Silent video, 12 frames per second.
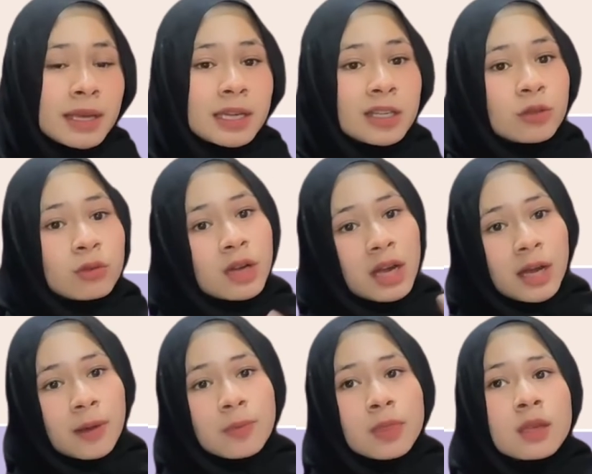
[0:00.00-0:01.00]
buy a new
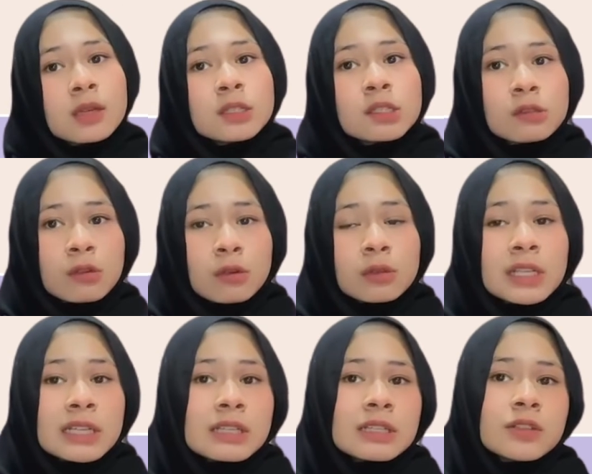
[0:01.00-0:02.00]
car. So,
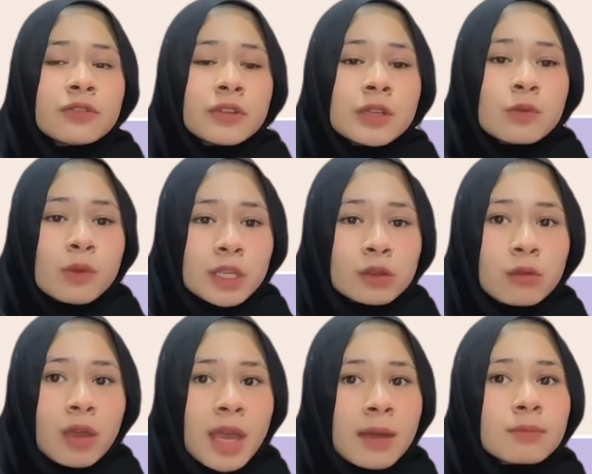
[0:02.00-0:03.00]
in a different way
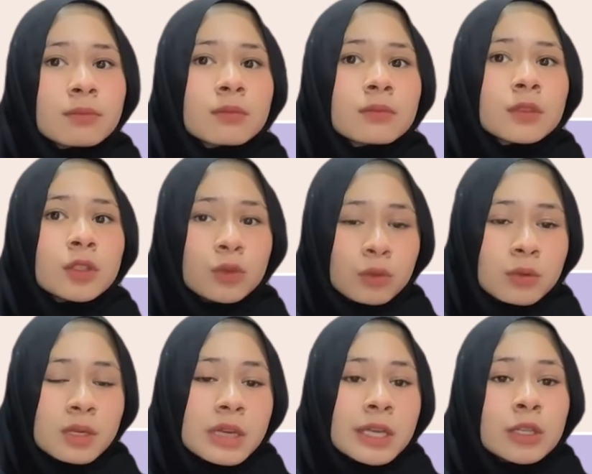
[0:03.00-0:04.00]
to help
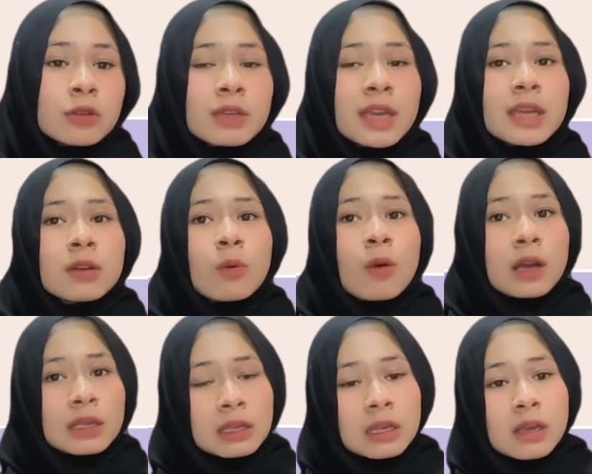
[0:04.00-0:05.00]
you can
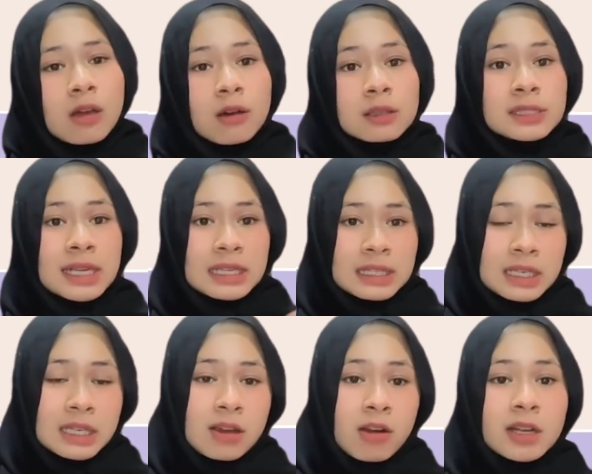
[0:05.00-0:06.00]
walking or
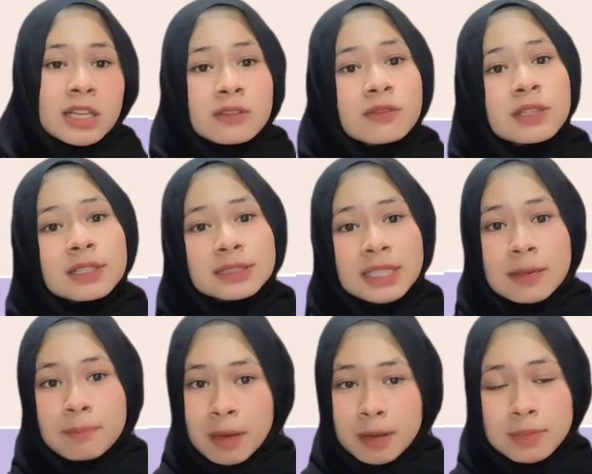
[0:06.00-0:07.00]
cycling or even
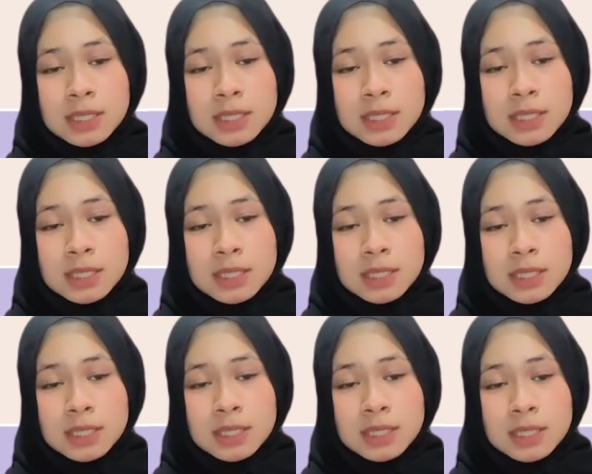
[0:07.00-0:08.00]
take public
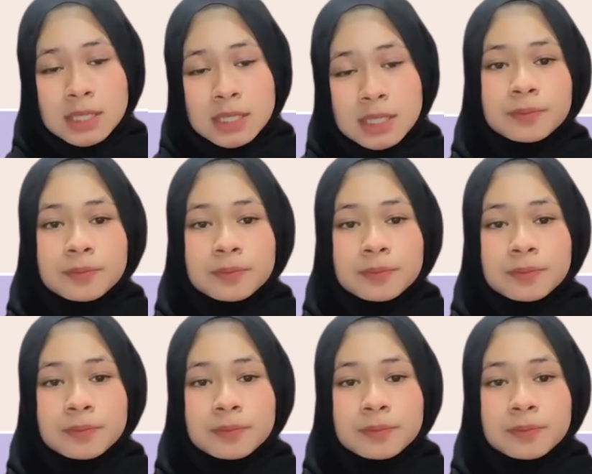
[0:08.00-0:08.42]
transportation.